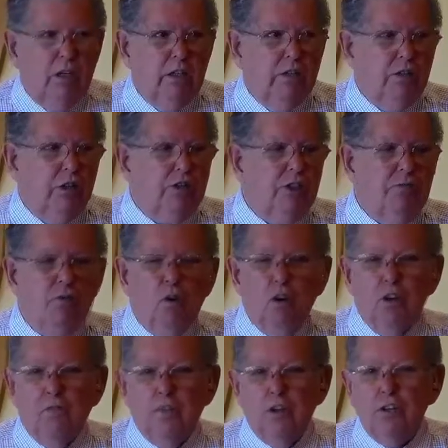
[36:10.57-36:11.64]
it's just
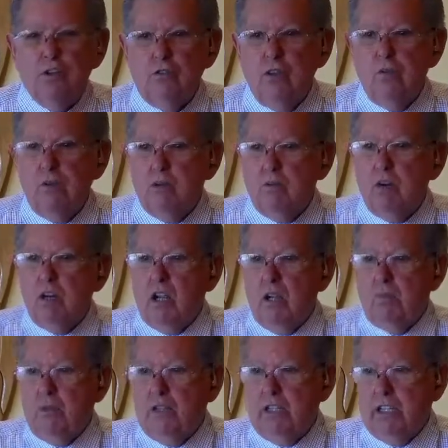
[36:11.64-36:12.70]
important for us to remember a
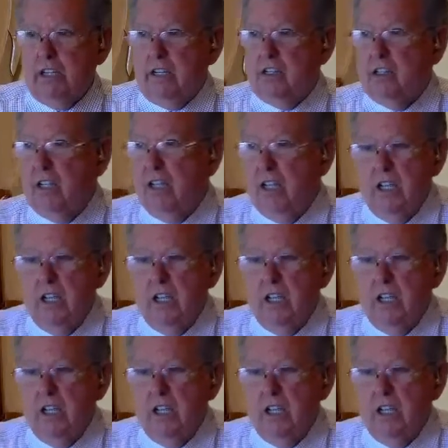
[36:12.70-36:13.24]
couple things.